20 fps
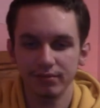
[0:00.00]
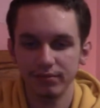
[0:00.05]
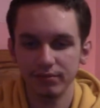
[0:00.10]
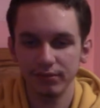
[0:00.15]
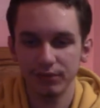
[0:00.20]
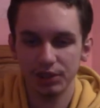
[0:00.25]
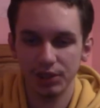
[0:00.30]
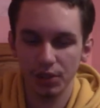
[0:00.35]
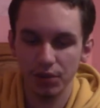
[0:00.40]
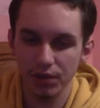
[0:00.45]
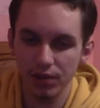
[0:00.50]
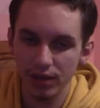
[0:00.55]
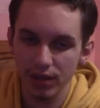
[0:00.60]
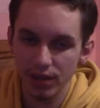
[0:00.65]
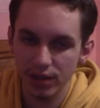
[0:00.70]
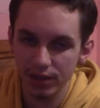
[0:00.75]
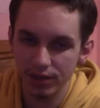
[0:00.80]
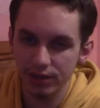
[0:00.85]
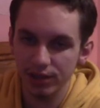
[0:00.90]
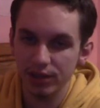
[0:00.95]
So I
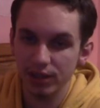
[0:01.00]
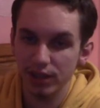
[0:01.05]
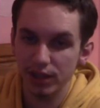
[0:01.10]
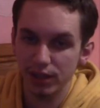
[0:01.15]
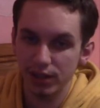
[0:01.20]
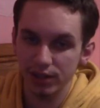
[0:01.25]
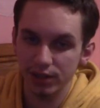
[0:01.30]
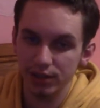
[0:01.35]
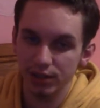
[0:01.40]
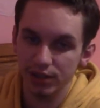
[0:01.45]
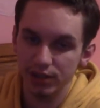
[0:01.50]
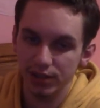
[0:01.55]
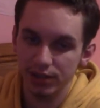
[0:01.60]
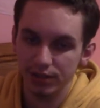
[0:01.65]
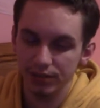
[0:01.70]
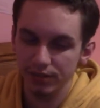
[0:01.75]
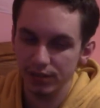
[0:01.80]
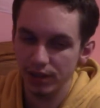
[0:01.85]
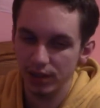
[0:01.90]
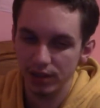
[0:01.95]

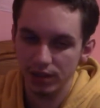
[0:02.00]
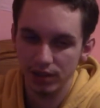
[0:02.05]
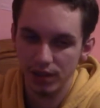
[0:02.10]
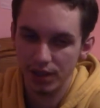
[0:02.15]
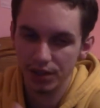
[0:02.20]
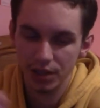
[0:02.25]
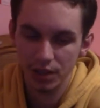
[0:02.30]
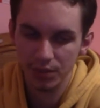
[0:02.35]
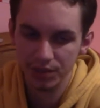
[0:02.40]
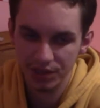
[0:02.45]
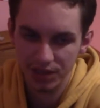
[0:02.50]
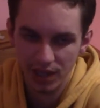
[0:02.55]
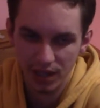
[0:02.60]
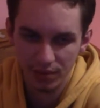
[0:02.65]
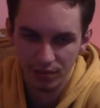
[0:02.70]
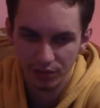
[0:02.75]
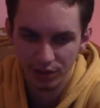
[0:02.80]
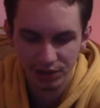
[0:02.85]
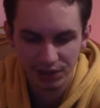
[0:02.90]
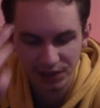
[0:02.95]
don't know his
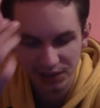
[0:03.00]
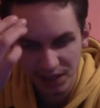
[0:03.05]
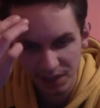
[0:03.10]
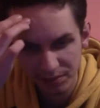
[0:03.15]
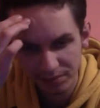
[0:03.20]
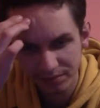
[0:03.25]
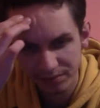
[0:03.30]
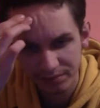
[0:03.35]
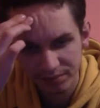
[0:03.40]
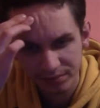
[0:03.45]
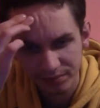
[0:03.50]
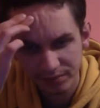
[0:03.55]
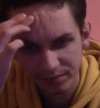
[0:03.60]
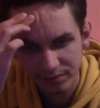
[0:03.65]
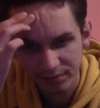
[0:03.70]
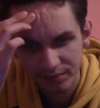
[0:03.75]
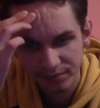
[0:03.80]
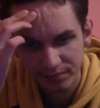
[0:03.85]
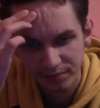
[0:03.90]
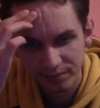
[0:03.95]
name. What's his name?
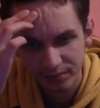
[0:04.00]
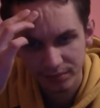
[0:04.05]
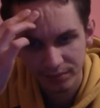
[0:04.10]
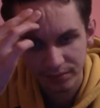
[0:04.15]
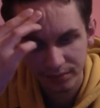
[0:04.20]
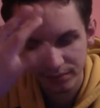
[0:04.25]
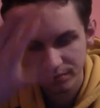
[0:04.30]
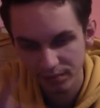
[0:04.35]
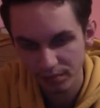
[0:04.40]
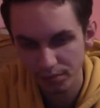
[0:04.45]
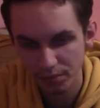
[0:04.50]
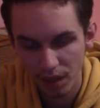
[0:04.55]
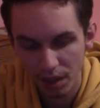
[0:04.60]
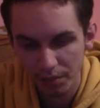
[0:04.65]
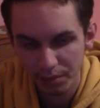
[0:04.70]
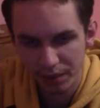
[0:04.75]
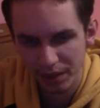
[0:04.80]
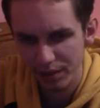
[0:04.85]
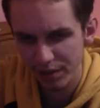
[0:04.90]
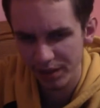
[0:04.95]

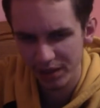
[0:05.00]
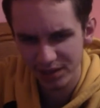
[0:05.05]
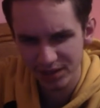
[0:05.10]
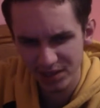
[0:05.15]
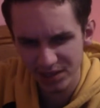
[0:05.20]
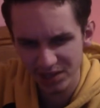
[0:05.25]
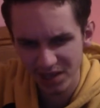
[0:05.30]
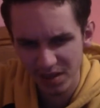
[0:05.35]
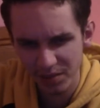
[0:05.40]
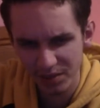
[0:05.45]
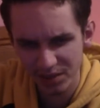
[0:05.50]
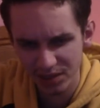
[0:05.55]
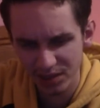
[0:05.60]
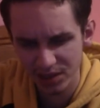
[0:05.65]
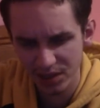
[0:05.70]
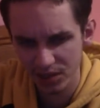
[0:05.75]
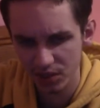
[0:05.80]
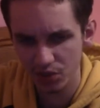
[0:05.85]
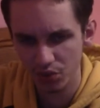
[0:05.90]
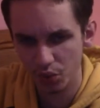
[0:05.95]
Mamba, I think his name is.
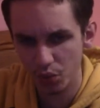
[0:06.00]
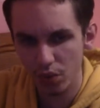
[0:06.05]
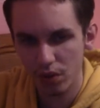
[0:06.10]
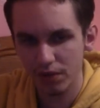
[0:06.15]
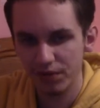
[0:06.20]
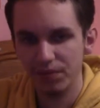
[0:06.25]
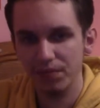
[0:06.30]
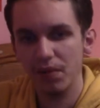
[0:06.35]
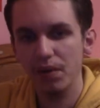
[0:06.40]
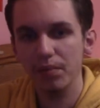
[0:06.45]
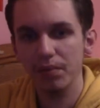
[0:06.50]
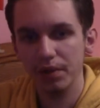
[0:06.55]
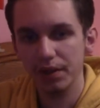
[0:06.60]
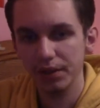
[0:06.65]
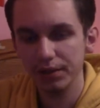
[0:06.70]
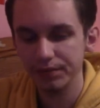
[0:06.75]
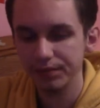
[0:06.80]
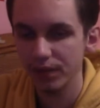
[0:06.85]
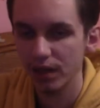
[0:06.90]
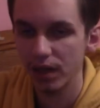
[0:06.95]
This is Dwarf
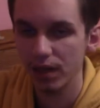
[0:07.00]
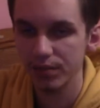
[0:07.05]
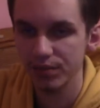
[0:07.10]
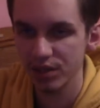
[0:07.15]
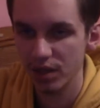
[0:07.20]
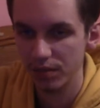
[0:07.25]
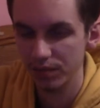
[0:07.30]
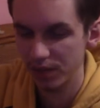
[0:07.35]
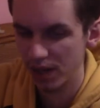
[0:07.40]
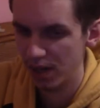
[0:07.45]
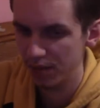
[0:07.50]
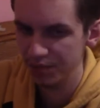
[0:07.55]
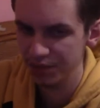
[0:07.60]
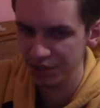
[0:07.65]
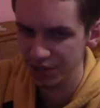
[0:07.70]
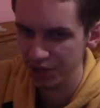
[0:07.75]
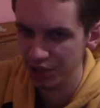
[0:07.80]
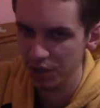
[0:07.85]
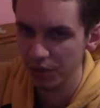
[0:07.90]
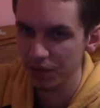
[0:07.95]
Mamba. So I'm
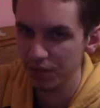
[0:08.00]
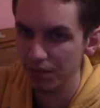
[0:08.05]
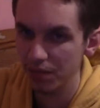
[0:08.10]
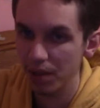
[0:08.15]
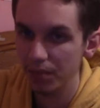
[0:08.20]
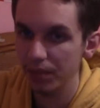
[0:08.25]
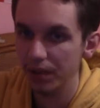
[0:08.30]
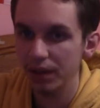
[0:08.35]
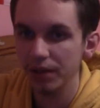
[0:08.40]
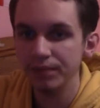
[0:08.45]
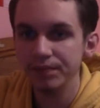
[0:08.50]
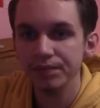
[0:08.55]
just gonna go with Mamba.